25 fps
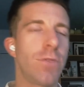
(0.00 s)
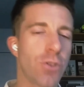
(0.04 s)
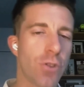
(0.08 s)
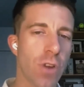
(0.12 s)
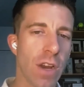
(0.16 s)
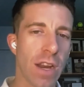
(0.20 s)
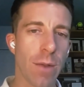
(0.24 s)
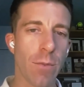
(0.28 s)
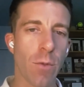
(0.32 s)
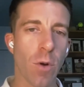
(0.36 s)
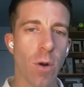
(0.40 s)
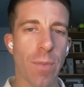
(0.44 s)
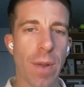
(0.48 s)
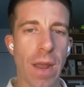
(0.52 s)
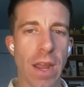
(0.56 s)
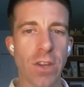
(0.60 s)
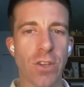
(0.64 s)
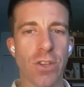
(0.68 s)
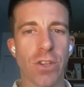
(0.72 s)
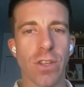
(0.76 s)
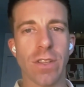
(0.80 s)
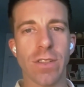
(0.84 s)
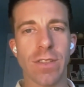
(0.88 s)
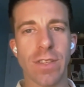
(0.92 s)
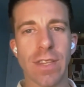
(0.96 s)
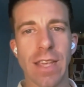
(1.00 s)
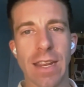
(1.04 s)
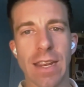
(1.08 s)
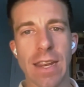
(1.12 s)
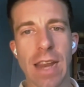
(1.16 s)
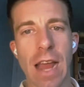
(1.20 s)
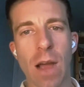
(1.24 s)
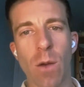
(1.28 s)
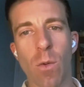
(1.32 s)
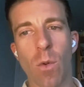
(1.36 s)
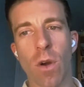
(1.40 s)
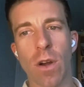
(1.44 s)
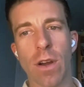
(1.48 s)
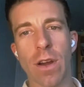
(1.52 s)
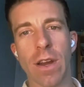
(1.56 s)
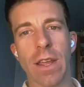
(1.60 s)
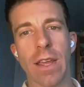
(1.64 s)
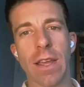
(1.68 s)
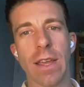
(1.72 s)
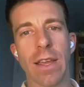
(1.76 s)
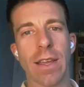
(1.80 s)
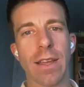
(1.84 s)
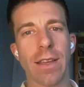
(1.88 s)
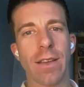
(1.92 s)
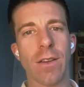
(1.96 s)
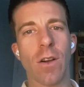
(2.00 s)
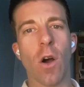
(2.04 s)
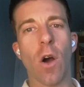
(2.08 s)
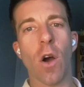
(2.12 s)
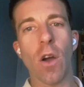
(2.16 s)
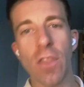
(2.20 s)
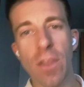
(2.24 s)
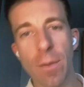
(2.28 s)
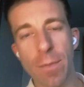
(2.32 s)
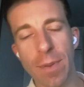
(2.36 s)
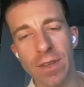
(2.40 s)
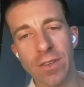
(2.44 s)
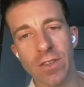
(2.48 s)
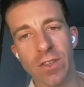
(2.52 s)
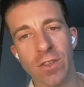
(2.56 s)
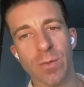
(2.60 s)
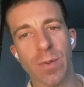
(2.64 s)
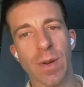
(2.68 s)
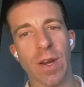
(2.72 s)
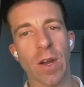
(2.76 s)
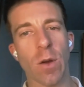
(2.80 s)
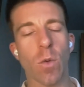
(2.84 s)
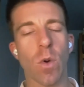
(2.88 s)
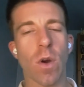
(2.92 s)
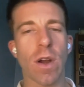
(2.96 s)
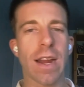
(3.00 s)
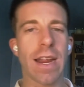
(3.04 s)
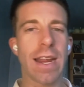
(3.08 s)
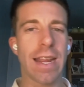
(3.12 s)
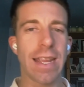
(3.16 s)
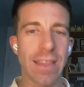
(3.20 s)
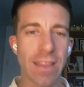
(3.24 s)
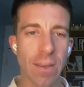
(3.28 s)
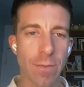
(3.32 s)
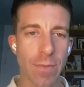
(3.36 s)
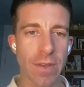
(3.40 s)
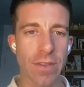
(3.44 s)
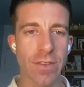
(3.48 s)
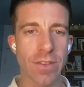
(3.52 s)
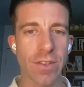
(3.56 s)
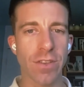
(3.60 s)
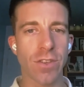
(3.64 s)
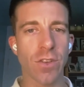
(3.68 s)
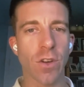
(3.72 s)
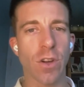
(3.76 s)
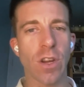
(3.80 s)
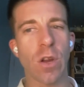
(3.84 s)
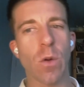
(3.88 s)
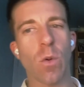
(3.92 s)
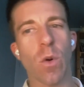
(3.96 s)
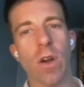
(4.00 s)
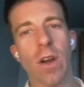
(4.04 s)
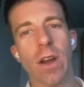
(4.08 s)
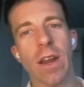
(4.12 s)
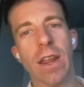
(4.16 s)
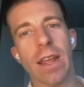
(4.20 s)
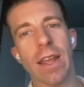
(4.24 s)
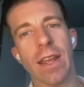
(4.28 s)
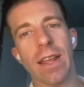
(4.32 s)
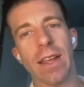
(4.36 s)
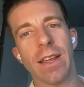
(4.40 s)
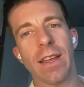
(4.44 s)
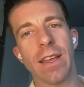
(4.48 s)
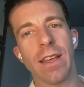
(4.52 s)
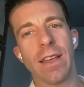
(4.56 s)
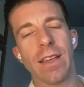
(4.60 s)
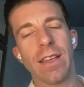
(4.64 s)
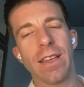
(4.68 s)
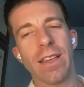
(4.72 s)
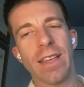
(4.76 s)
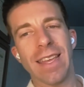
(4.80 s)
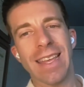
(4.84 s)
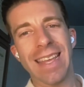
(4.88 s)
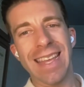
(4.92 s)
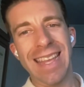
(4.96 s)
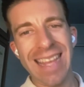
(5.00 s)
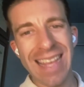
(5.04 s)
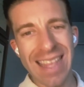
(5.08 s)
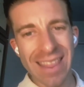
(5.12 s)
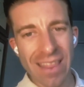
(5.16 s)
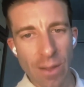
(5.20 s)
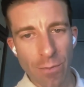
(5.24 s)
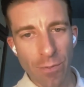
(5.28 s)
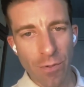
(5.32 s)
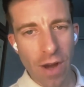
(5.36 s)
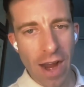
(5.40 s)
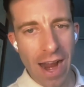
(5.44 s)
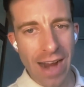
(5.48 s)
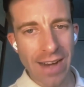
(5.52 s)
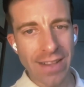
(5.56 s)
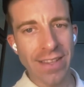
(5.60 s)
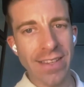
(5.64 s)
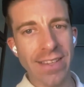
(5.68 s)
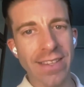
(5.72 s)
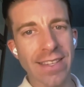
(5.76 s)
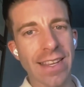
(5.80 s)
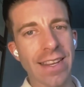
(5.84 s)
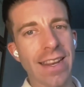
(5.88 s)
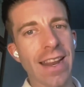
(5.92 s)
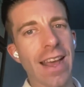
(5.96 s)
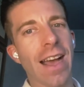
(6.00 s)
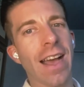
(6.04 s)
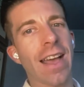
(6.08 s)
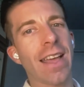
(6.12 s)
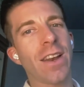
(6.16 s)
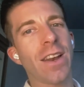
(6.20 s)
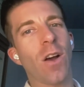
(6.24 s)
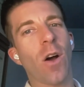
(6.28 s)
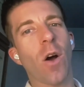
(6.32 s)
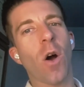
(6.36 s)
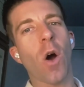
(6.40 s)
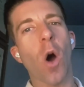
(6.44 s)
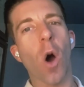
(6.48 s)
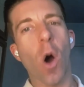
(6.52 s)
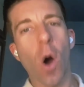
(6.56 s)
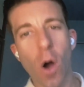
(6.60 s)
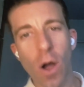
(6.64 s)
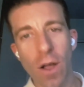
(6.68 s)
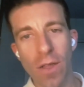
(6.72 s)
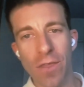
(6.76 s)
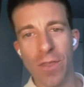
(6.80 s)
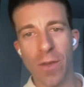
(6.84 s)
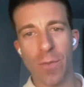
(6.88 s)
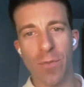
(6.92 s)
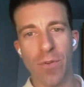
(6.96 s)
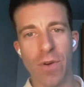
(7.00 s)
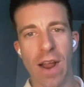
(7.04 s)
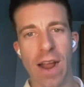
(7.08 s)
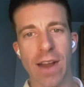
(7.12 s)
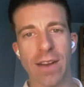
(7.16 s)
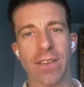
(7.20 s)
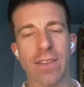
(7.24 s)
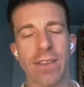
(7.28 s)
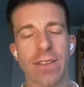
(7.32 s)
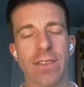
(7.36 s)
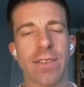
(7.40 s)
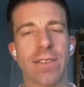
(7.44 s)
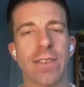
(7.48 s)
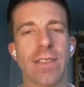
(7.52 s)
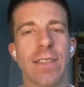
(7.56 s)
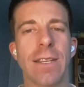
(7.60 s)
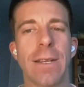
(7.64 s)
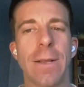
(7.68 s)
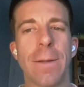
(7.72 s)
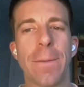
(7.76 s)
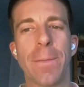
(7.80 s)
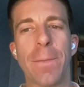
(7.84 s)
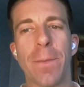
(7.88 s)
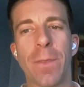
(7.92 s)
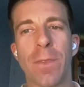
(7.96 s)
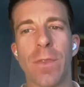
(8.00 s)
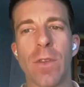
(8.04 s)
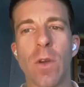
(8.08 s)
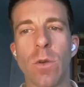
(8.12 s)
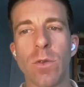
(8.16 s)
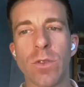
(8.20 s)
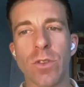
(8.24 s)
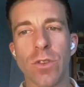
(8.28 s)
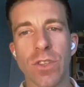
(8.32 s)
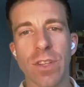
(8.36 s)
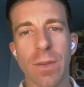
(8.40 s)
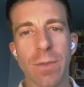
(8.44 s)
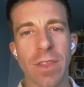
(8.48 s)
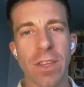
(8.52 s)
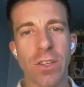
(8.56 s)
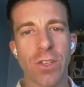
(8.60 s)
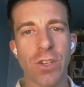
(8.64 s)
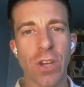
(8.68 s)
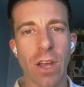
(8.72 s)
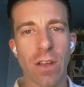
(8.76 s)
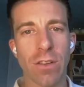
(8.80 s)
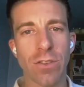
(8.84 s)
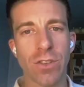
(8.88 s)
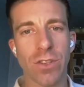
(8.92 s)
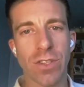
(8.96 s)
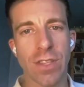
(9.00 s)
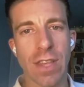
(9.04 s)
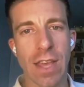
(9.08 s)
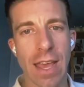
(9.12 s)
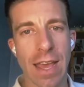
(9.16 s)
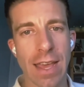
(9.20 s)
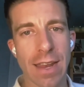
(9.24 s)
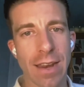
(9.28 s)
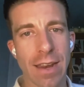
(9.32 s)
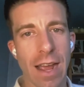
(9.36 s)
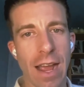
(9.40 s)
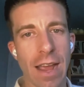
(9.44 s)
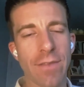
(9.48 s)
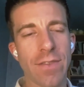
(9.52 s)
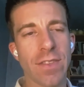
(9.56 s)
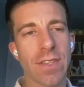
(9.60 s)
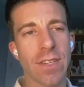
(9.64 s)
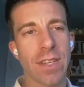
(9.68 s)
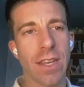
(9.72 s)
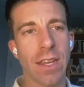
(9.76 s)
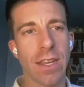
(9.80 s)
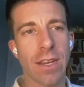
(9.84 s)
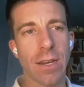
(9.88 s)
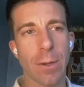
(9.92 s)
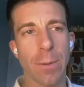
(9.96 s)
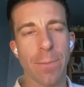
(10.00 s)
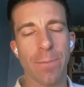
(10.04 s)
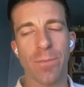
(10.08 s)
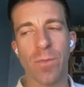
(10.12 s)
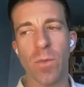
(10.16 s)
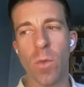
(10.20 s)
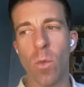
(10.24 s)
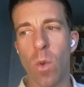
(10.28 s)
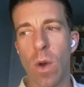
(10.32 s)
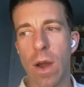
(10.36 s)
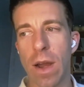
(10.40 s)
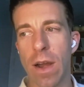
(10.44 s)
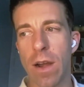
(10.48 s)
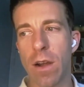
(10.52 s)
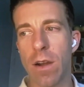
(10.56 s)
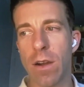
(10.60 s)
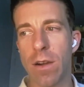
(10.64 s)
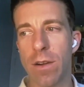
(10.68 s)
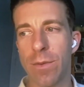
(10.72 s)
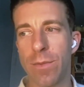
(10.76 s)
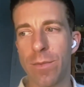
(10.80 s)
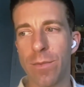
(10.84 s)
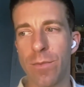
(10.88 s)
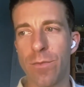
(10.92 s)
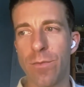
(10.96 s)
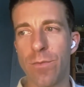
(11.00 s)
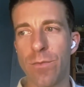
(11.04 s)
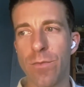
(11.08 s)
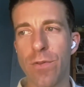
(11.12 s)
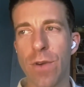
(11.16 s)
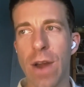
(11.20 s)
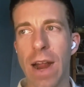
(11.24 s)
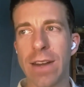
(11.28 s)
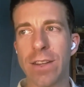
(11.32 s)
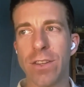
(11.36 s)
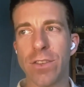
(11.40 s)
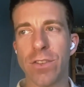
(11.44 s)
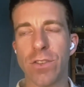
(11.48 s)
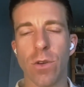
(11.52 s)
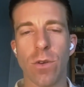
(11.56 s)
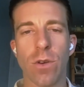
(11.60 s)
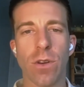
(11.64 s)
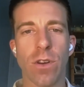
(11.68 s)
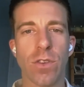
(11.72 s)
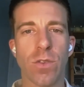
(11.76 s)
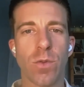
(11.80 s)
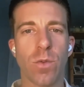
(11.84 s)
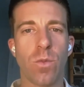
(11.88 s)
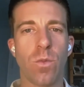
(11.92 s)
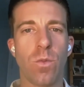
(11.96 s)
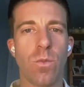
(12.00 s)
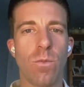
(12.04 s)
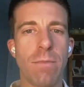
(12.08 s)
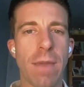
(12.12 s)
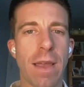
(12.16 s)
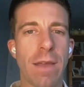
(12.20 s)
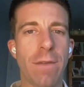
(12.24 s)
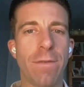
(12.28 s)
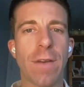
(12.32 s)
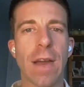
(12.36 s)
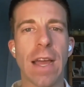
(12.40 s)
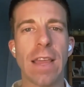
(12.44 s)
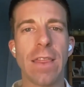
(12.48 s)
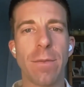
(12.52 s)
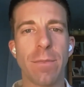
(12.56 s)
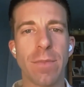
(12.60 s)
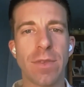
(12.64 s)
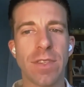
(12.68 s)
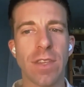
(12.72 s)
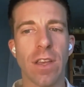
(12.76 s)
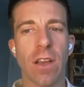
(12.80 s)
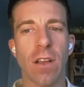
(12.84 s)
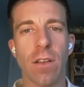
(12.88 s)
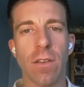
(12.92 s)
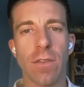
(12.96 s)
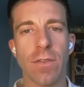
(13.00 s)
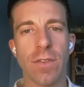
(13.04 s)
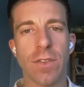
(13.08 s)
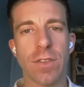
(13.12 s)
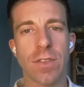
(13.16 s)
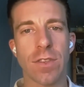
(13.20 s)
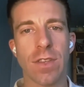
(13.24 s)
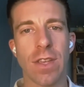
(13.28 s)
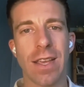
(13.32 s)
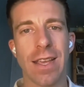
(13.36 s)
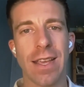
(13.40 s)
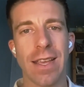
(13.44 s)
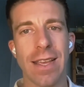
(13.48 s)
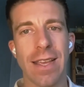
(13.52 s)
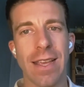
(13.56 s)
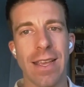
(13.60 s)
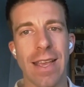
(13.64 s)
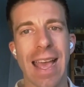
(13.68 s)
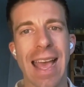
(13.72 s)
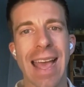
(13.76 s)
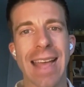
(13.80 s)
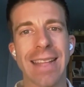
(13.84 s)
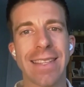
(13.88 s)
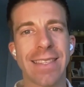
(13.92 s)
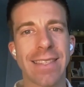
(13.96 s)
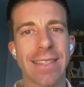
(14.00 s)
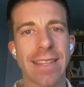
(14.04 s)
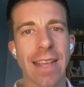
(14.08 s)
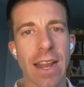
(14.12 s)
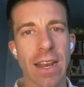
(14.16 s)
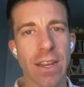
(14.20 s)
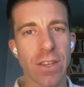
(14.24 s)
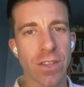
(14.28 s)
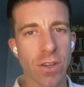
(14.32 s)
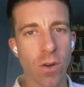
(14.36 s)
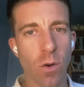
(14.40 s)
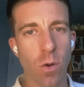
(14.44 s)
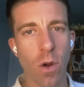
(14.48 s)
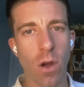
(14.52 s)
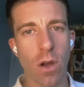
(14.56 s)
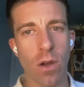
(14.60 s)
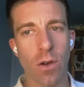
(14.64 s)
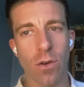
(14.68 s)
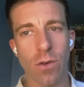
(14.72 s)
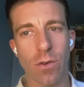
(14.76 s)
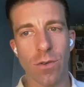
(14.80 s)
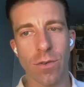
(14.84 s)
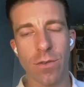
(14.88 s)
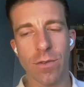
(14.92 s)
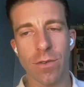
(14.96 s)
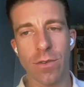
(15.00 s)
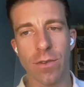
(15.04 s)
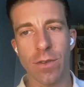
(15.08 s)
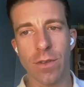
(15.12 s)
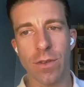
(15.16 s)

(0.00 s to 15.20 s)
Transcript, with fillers: treating more patients and not working on the business, but you're working in the business? Are you working in the practice and not on the practice? those are some of the challenges that I've seen where practice owners may find themselves at status quo.